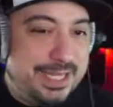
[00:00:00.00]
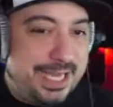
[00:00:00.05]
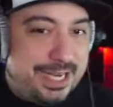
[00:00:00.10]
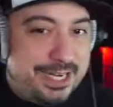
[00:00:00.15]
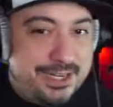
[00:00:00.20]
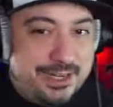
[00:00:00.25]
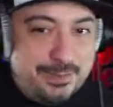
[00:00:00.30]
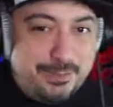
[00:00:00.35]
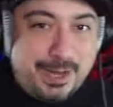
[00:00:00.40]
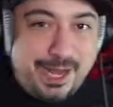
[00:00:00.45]
that
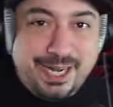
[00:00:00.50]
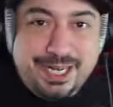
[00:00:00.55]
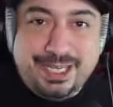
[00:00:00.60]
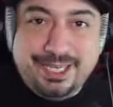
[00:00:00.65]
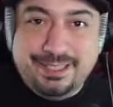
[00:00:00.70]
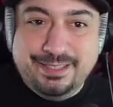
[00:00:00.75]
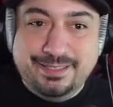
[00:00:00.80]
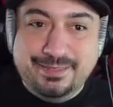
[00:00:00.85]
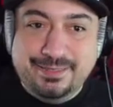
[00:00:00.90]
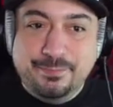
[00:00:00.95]
in your pocket.
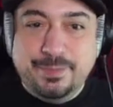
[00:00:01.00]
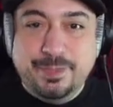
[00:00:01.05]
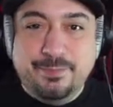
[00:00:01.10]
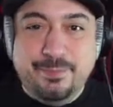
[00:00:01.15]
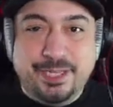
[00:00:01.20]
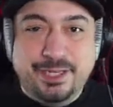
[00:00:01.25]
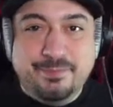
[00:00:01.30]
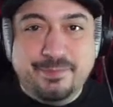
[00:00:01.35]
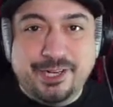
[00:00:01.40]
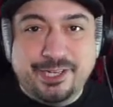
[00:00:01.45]
Right. Put
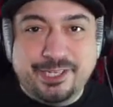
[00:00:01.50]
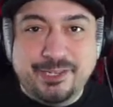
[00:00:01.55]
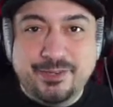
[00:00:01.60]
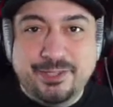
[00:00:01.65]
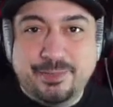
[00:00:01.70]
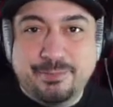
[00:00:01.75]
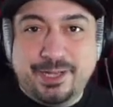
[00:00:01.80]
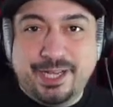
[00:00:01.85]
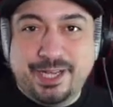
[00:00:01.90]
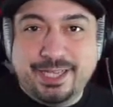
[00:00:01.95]
Manimarco in
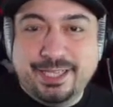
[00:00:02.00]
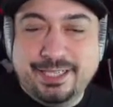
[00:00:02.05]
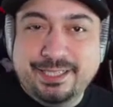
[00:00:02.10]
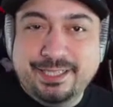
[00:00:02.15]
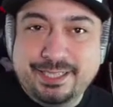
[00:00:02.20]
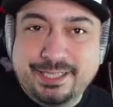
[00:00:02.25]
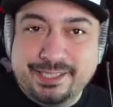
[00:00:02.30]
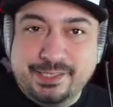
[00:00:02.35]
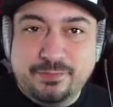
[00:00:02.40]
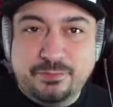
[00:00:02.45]
your pocket.
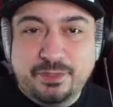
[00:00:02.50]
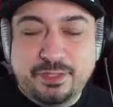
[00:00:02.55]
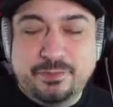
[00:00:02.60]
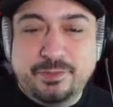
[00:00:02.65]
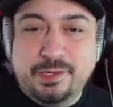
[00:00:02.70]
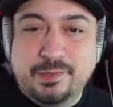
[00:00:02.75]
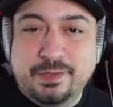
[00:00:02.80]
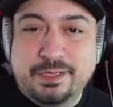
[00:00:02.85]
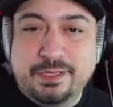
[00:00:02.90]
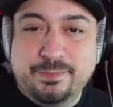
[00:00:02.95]
He doesn't fit
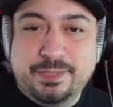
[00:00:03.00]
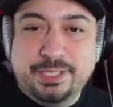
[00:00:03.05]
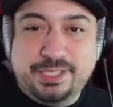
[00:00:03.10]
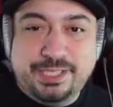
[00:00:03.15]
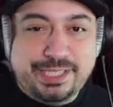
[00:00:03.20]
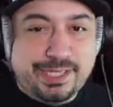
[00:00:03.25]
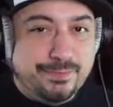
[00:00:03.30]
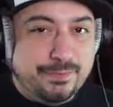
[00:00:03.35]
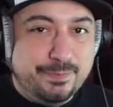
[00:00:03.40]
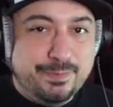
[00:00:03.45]
very well, but
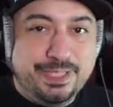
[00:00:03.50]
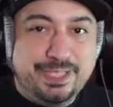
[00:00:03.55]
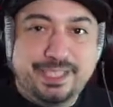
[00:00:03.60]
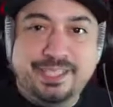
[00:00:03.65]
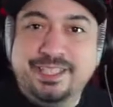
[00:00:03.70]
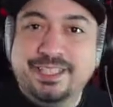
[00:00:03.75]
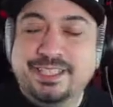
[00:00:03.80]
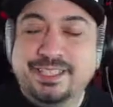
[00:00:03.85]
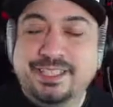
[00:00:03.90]
stuff him in there.